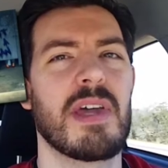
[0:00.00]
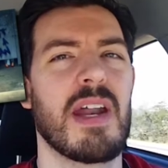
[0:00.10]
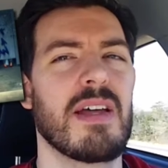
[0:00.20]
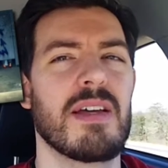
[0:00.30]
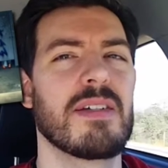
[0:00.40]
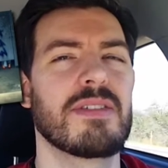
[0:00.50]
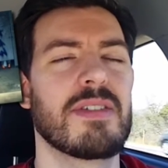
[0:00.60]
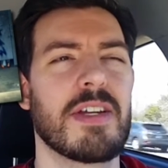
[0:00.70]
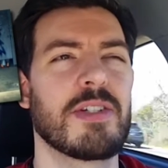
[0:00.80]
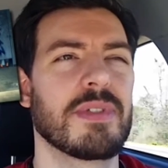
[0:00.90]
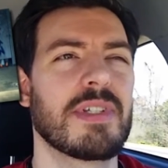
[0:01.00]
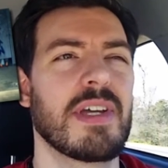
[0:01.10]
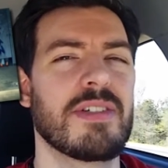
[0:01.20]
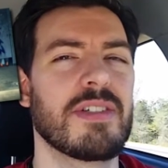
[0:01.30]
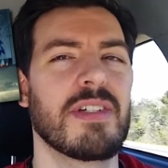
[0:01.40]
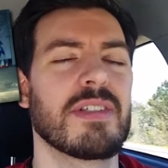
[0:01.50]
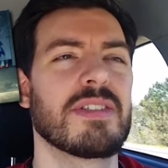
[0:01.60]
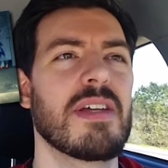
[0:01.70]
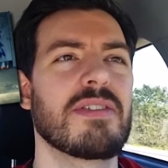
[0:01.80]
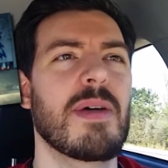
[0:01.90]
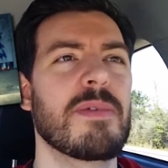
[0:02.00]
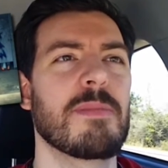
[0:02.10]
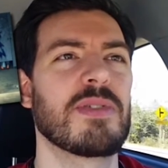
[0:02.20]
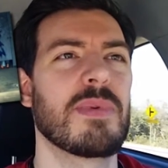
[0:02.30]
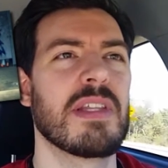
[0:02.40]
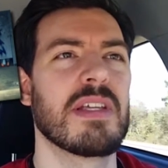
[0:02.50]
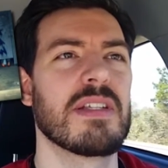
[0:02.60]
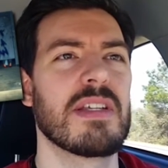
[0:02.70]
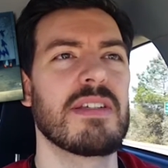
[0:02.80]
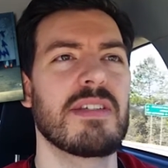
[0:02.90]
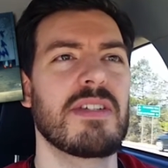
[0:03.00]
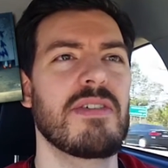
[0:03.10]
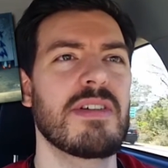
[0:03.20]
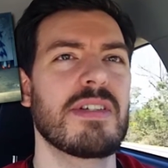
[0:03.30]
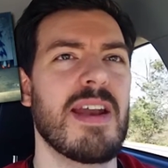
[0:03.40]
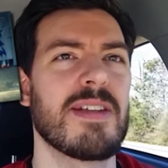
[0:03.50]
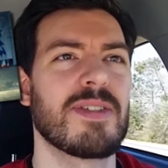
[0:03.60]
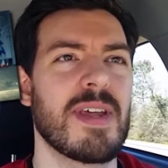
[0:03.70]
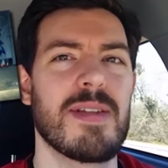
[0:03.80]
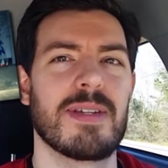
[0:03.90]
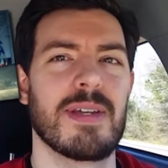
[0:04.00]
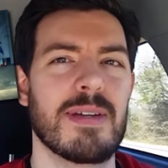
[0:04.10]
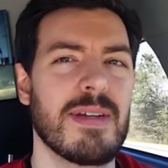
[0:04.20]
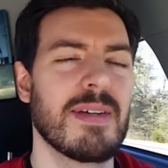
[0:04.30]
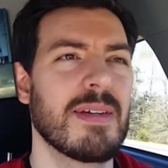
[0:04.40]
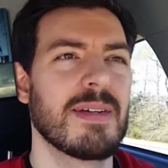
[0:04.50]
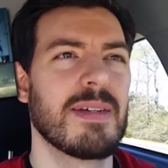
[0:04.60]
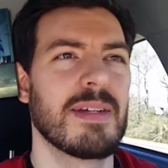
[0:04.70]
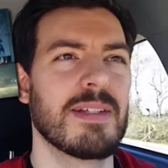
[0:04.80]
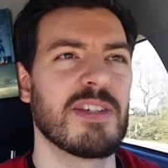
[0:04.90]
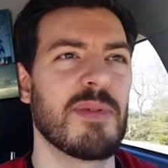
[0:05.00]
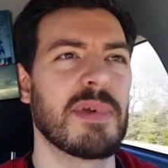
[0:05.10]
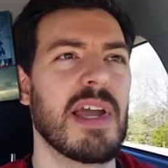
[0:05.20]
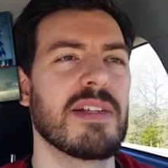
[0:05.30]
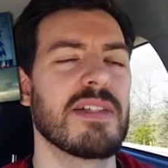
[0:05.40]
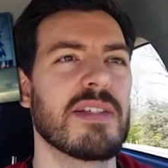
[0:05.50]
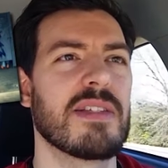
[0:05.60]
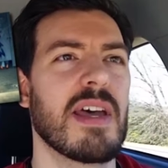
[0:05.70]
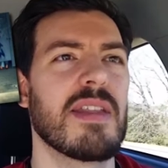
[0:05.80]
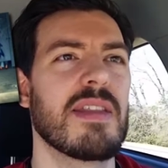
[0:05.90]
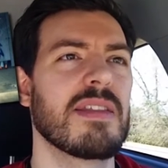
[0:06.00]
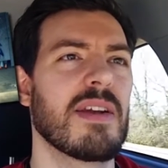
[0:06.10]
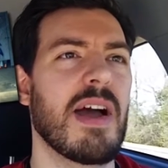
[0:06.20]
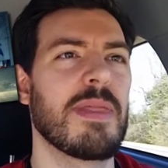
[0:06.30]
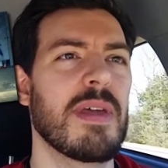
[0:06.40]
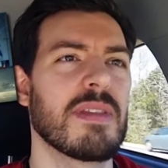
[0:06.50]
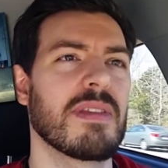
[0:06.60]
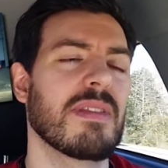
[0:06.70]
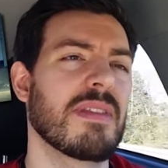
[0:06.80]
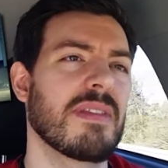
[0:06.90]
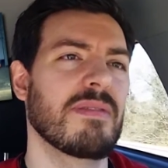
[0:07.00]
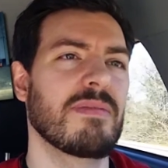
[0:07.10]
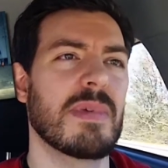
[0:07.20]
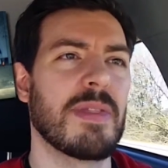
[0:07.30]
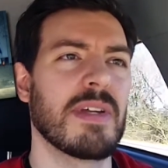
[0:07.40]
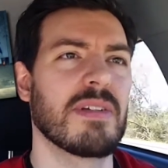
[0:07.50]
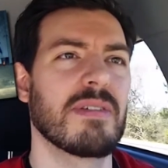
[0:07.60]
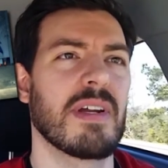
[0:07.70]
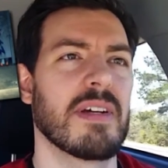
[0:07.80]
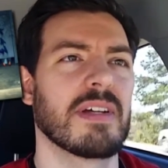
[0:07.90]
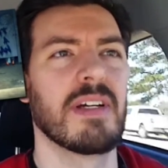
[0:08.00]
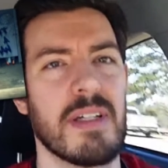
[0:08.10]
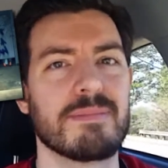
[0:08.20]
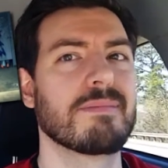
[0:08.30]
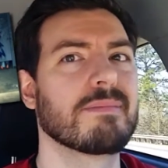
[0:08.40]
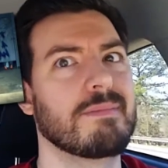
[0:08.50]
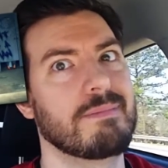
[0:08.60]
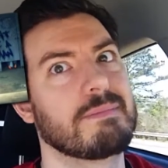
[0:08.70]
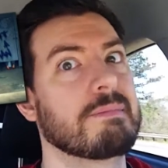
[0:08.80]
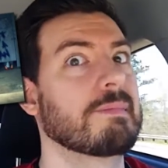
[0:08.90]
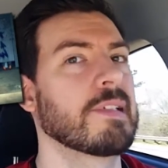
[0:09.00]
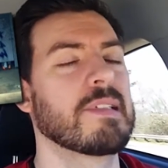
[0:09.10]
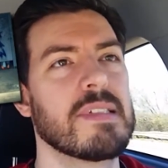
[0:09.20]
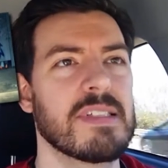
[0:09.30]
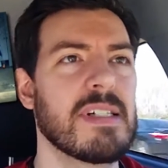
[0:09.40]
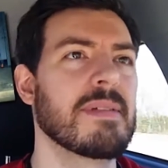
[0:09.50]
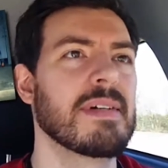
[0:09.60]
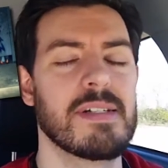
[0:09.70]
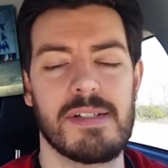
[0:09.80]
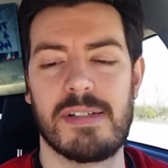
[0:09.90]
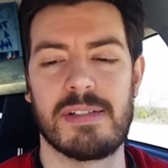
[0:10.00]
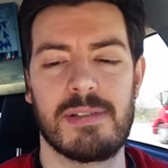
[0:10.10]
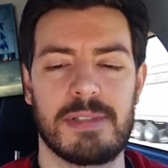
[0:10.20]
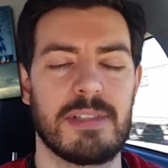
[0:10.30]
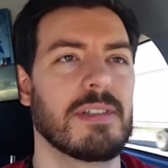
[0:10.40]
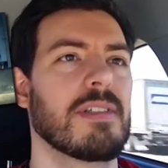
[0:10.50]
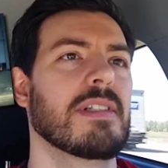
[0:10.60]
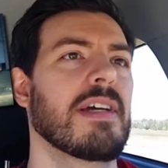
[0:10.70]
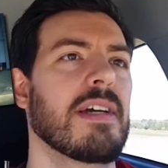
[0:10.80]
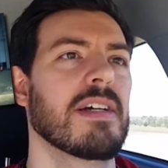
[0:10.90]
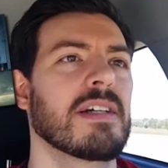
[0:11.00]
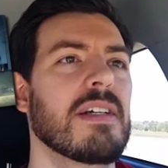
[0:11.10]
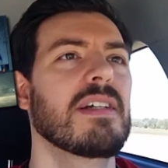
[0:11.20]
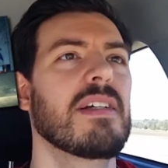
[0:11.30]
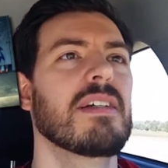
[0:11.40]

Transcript: some kind of sexual tension, or something between the. You can just kind of sense it in some cases that I think we're gonna they might hook up a little later.